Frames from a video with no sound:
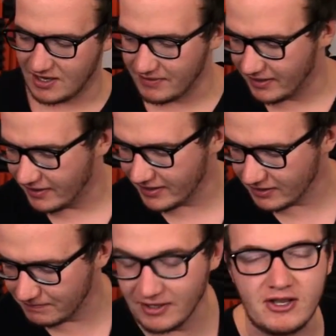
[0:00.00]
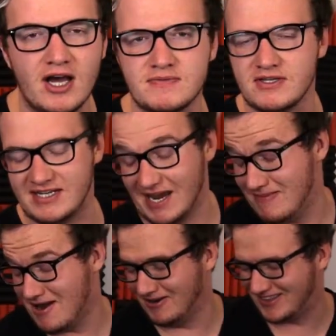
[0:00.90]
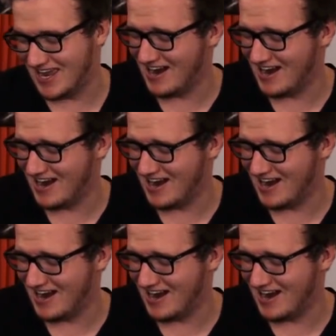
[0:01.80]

Sorry, my inner Bill Cosby just came out